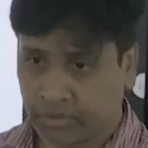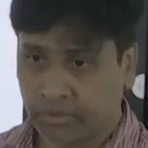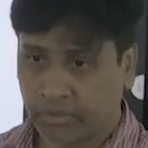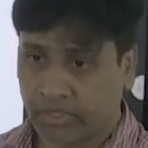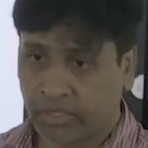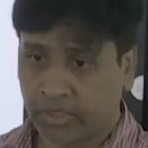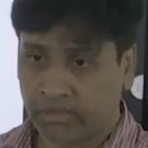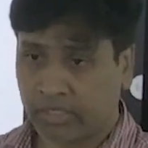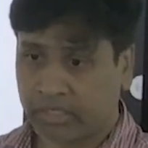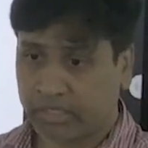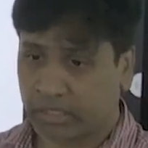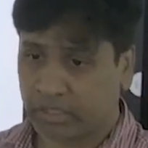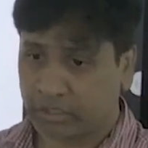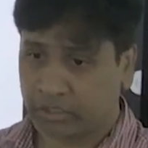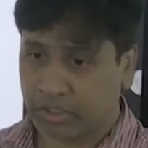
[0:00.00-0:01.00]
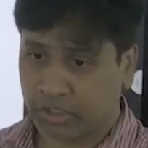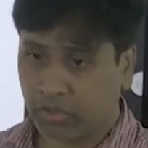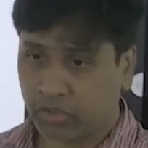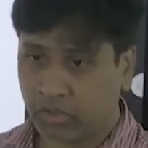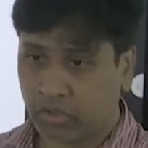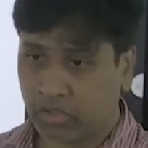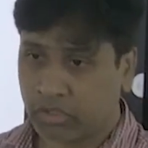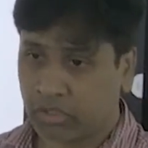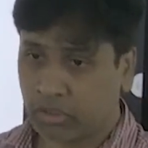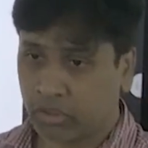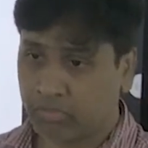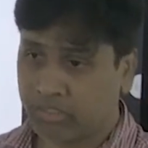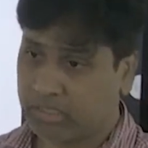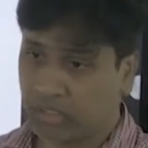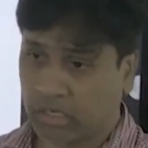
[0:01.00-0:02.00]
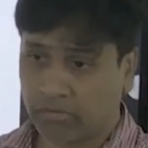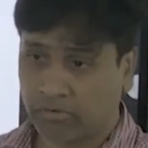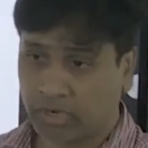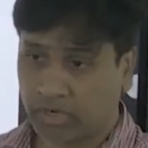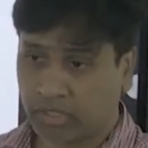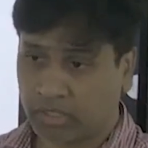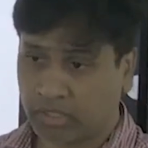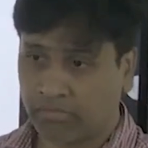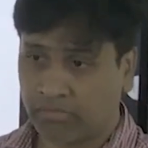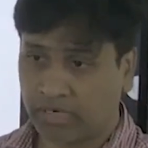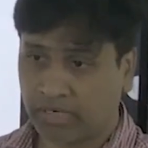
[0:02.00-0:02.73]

So here that energy is also consumed by set of organisms